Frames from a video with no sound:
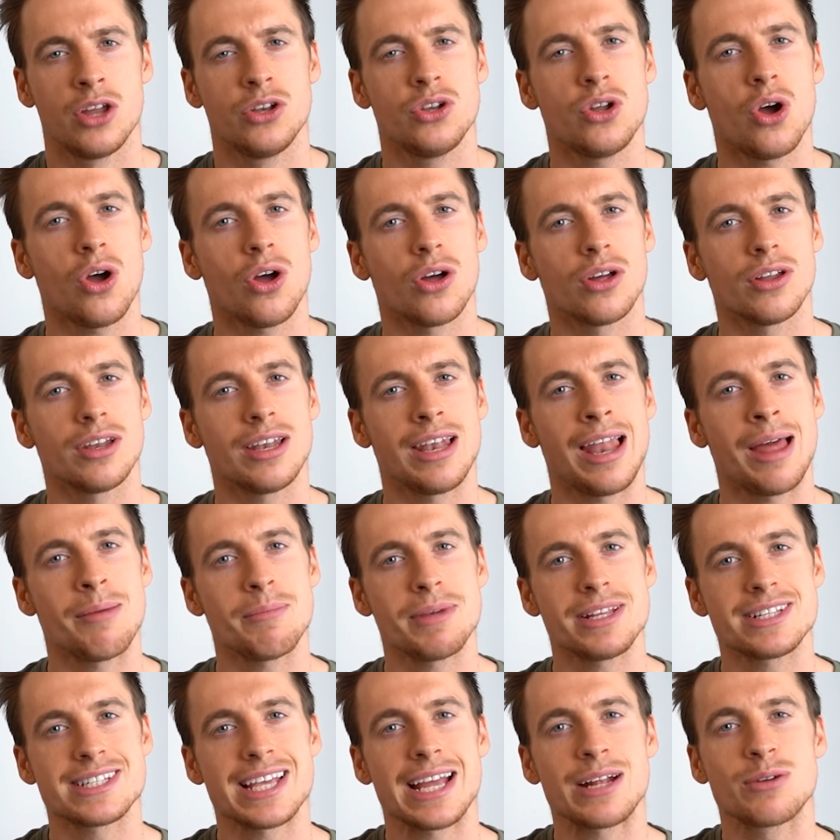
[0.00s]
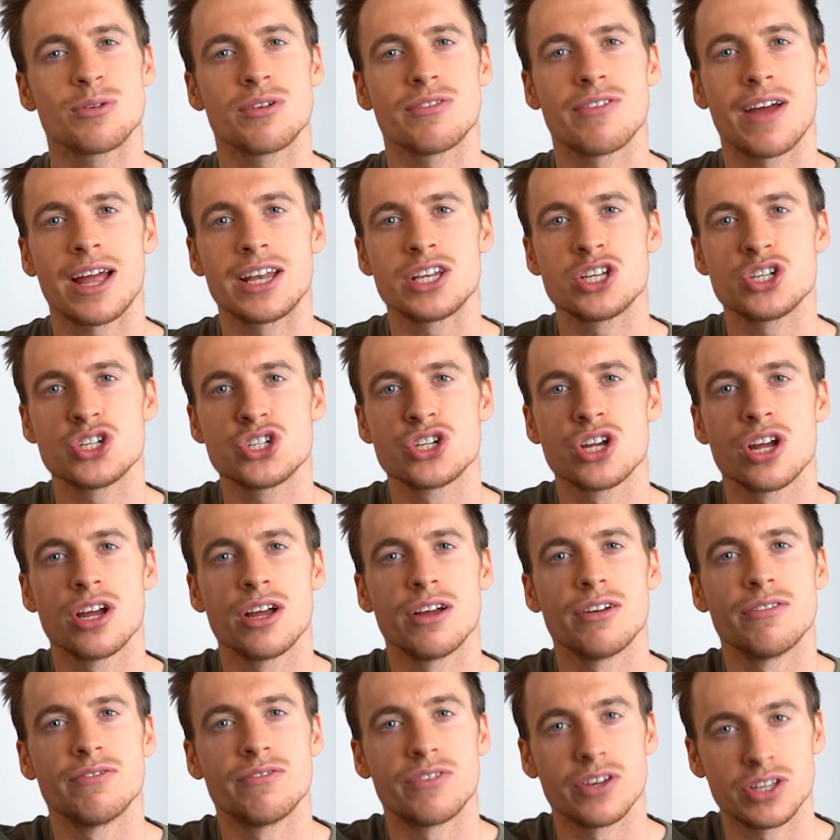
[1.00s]
Not "let me take revenge
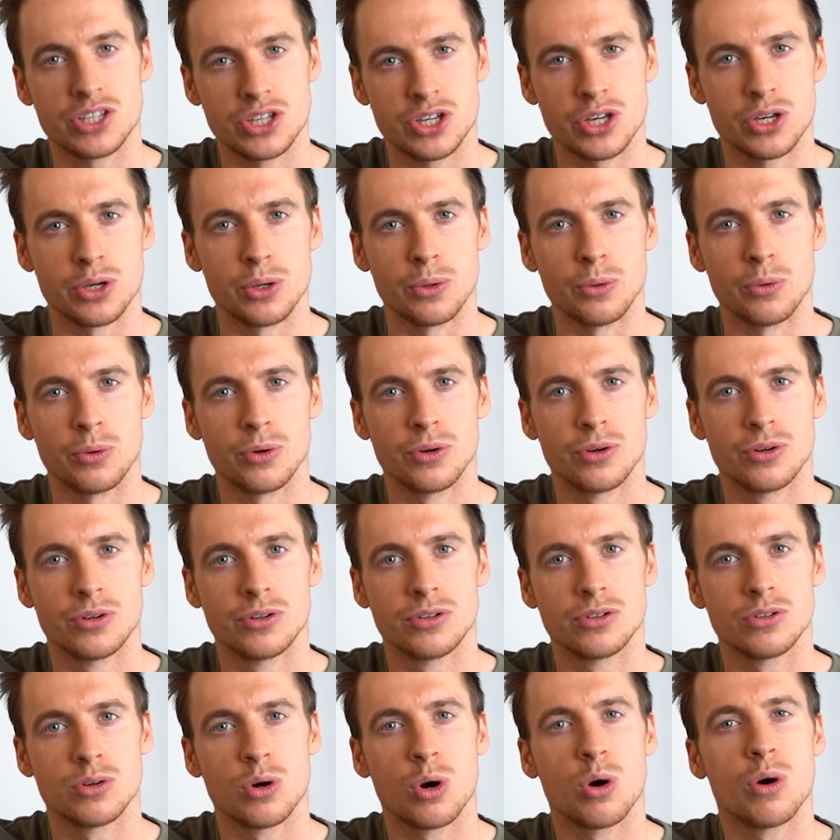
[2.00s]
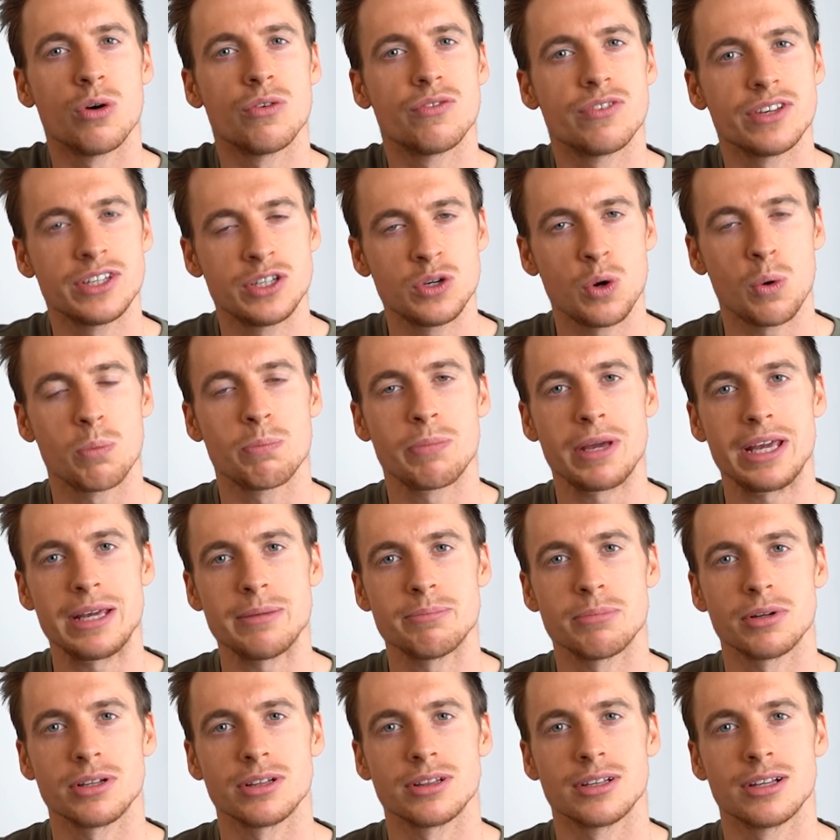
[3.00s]
for you or for your
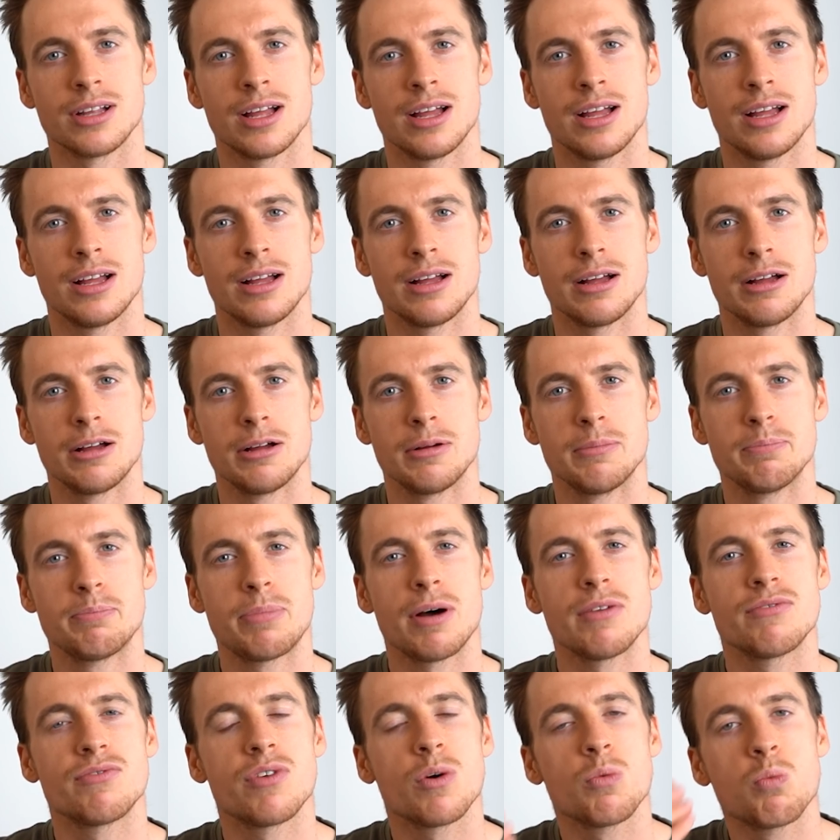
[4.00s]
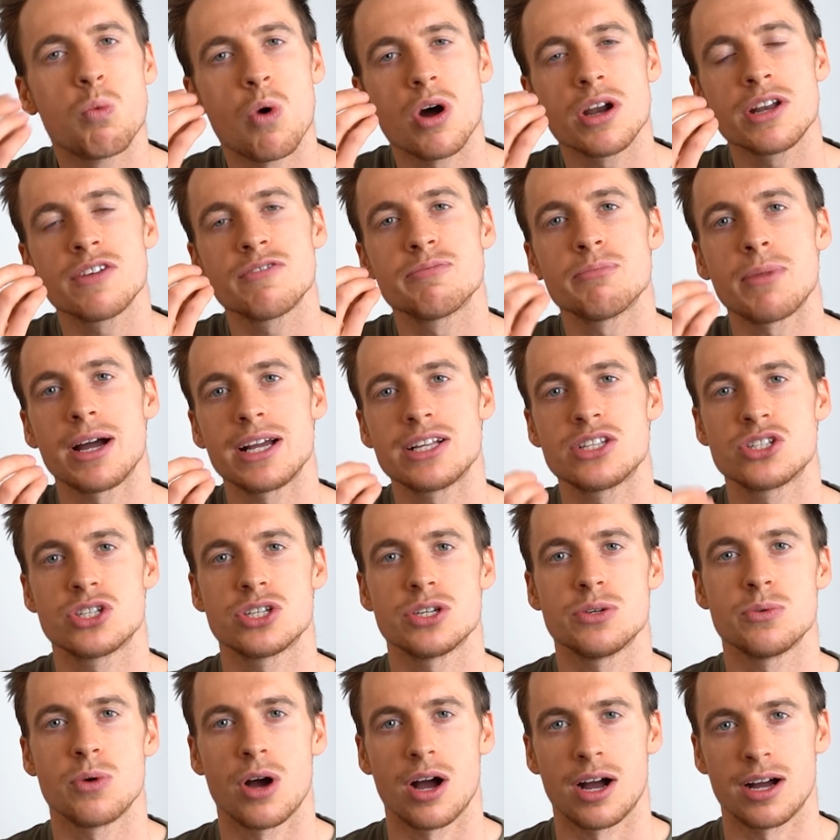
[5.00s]
people, but for one of my
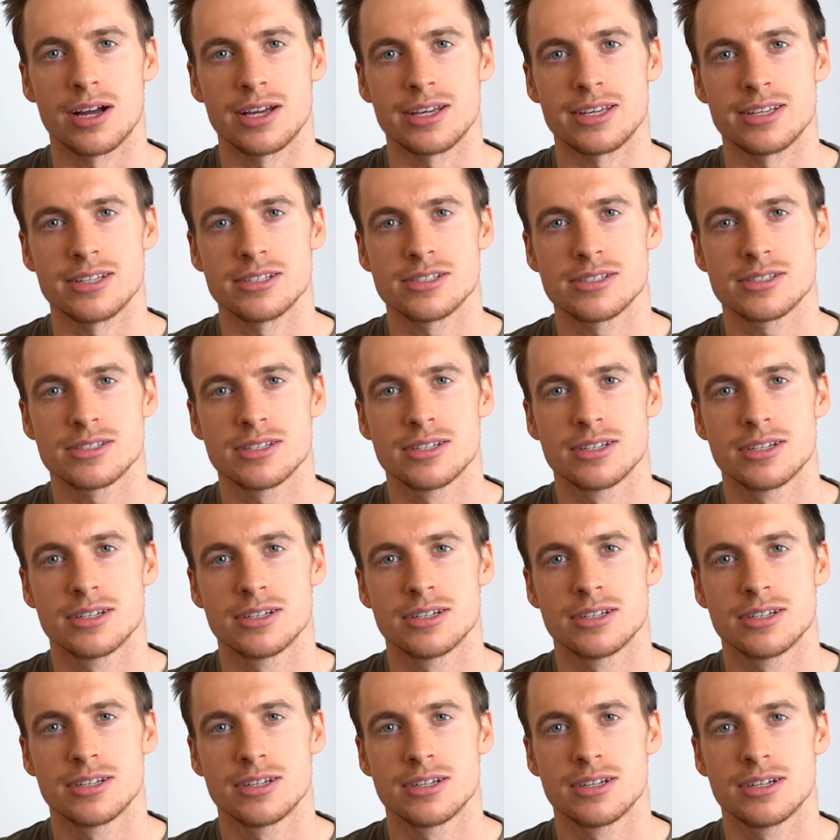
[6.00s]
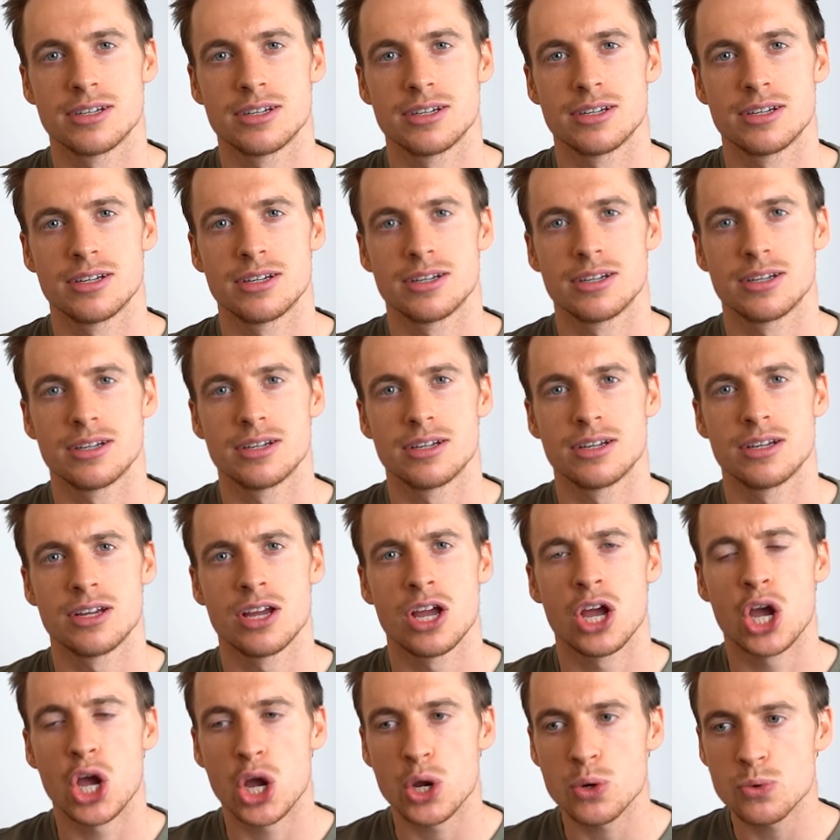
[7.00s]
2 eyes.
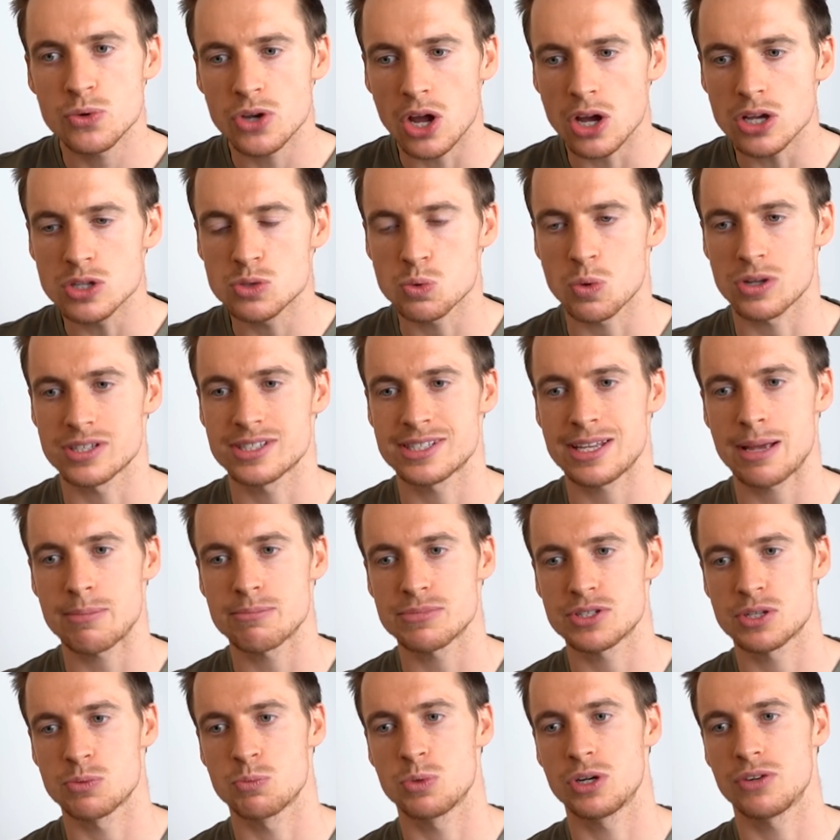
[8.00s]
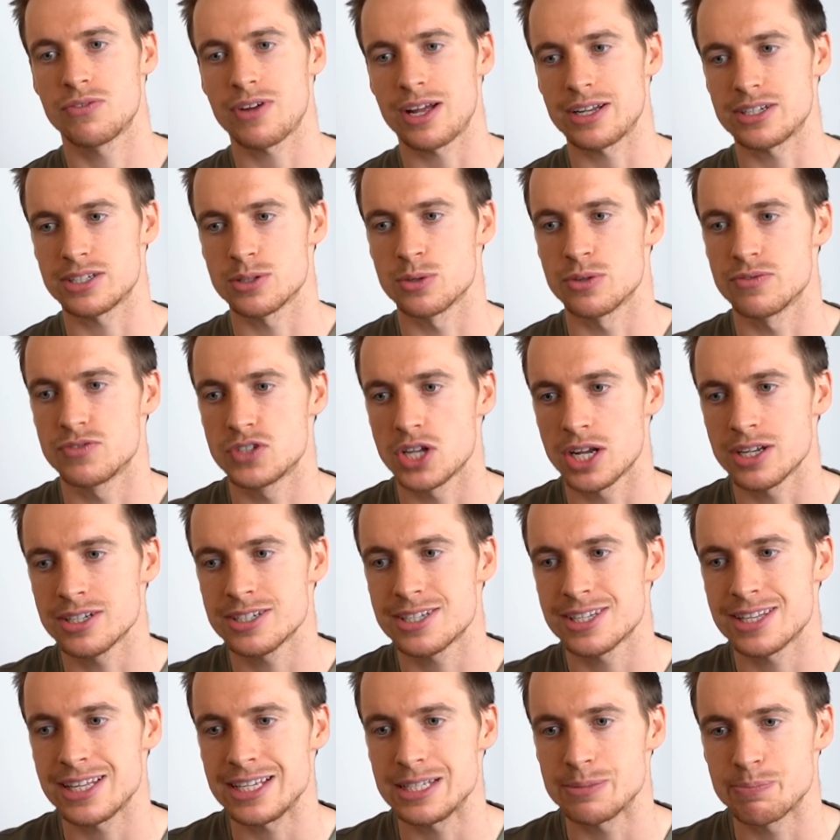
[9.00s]
Who knows what Samson would have had to have done
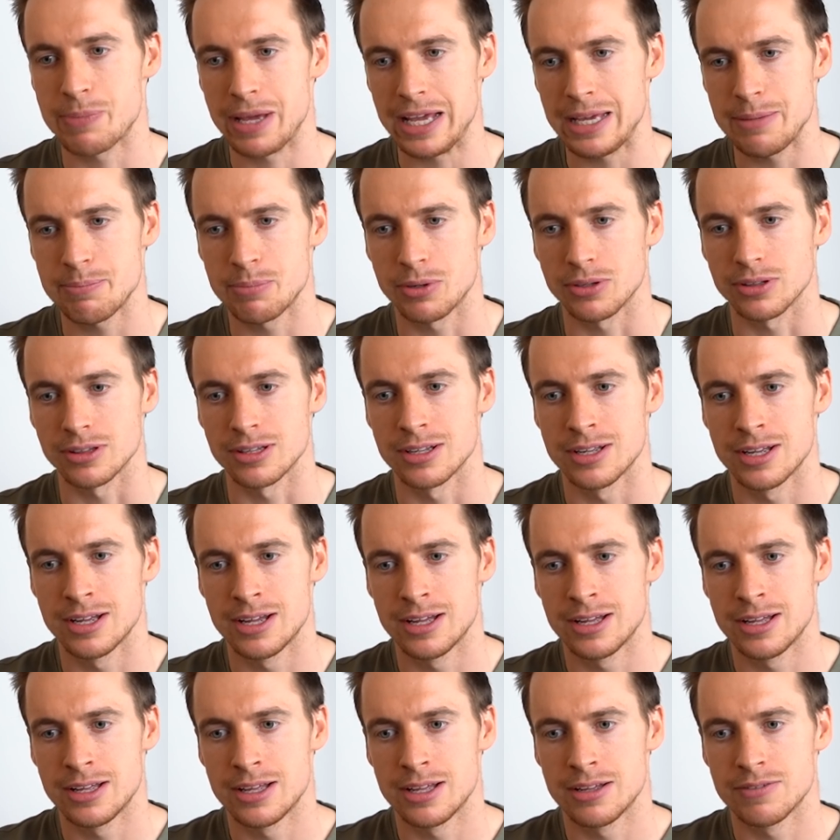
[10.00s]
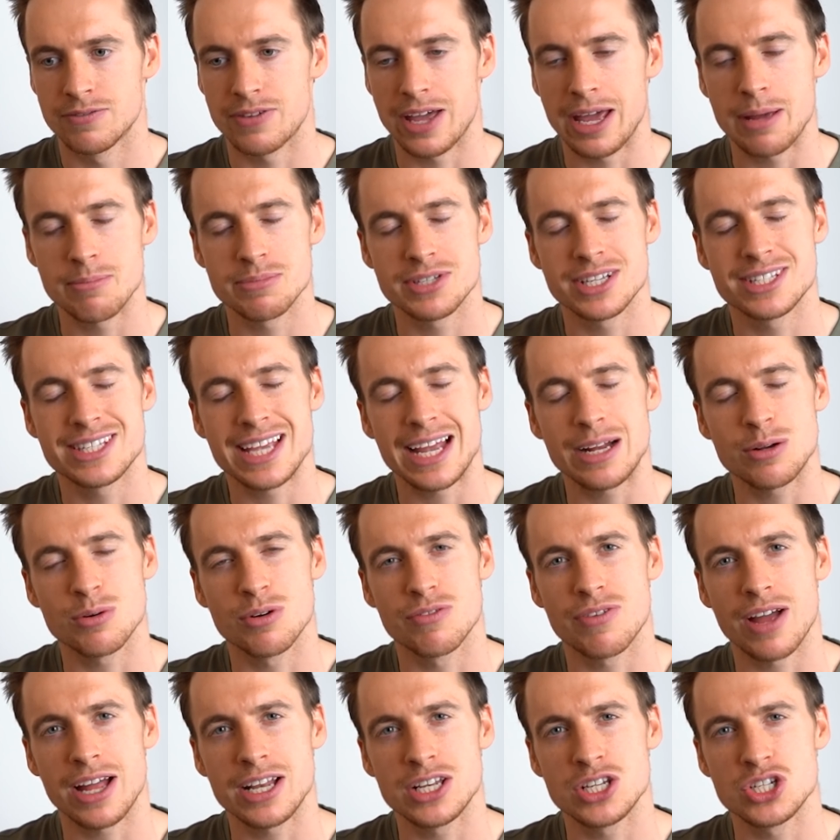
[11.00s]
to these people for him to take
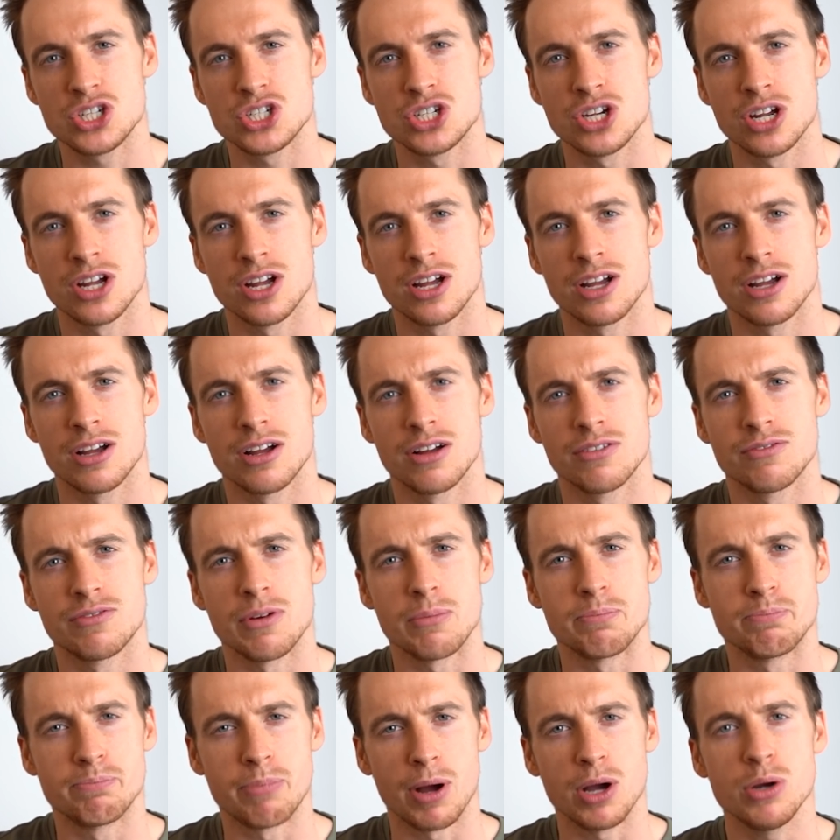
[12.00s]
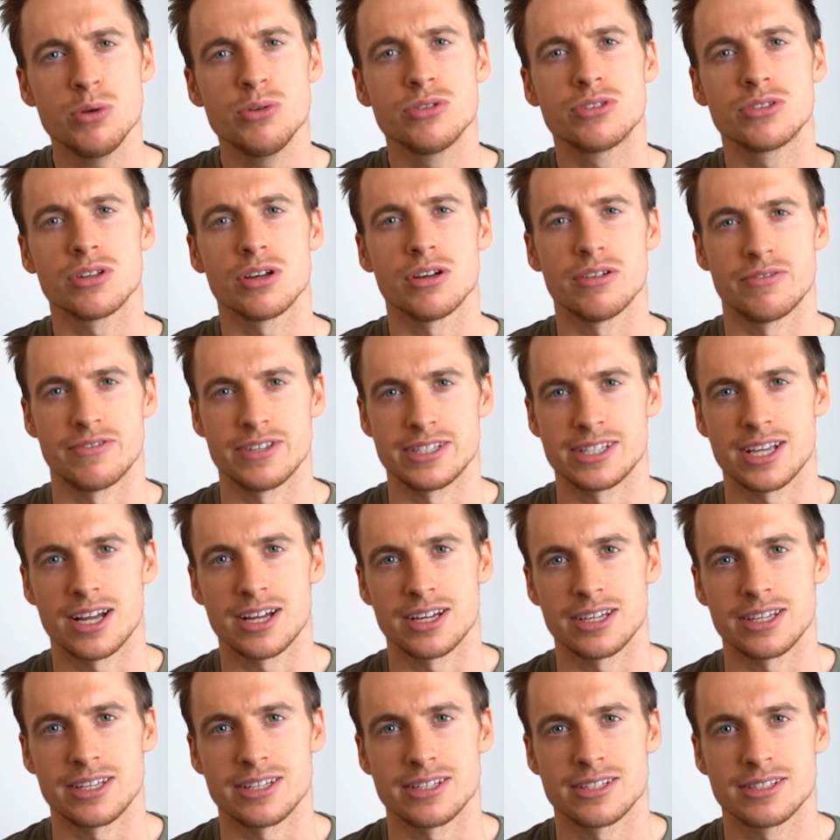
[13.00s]
revenge for both of his
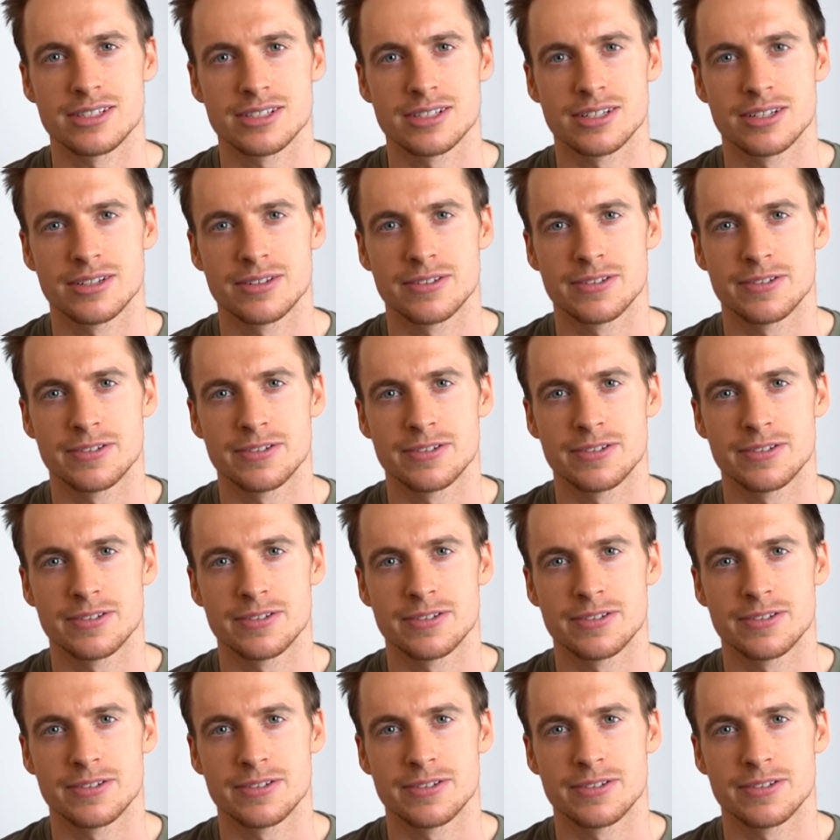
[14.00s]
eyes.